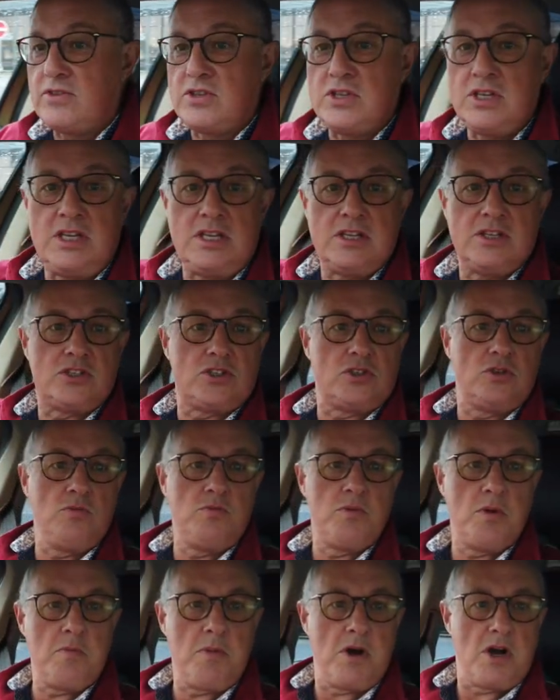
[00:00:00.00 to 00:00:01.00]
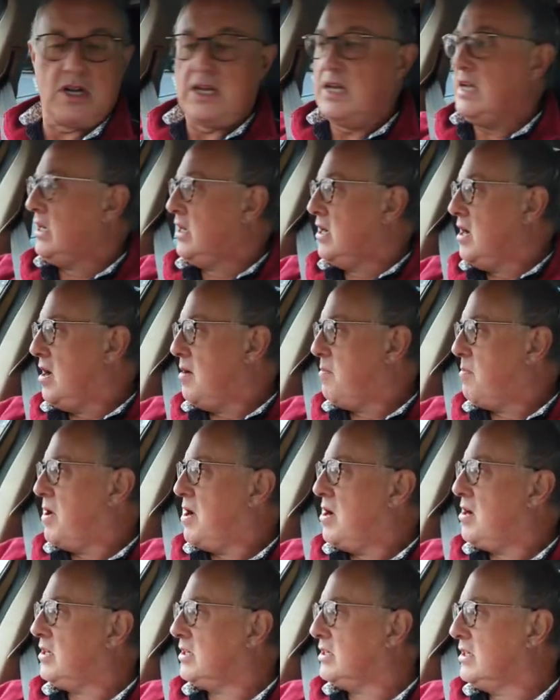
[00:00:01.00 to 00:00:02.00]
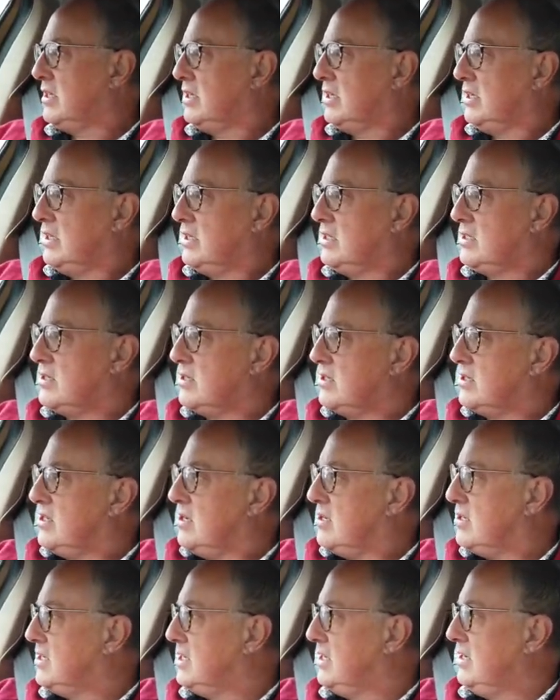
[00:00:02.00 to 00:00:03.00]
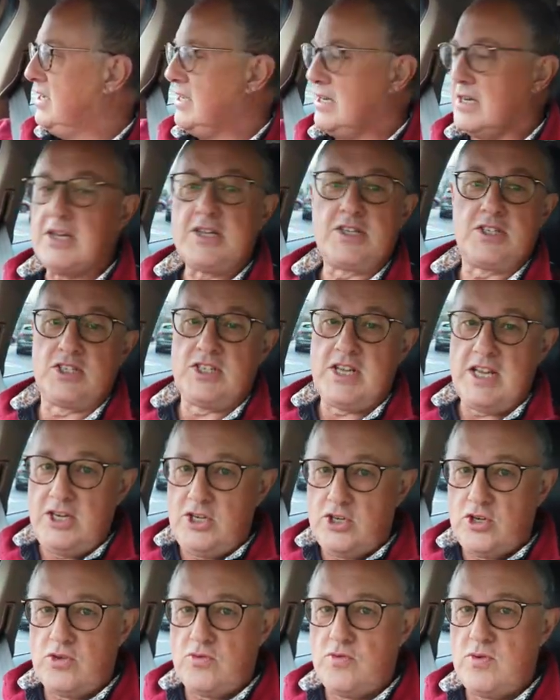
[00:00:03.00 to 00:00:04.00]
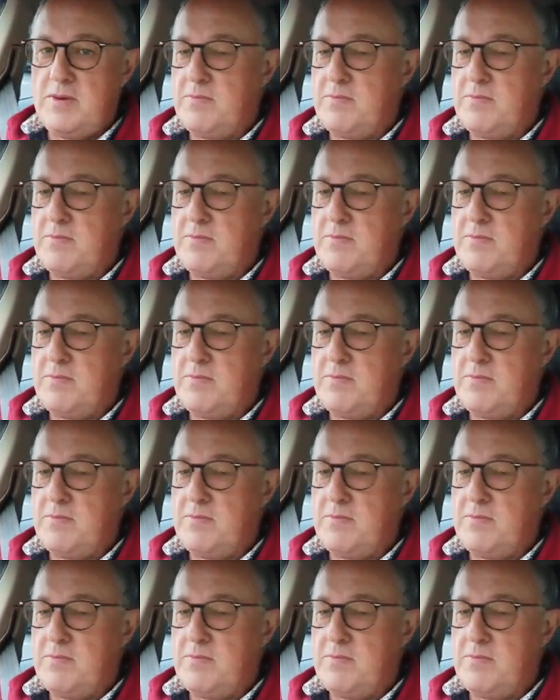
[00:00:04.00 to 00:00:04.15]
the supermarket car park. So starting at a stationary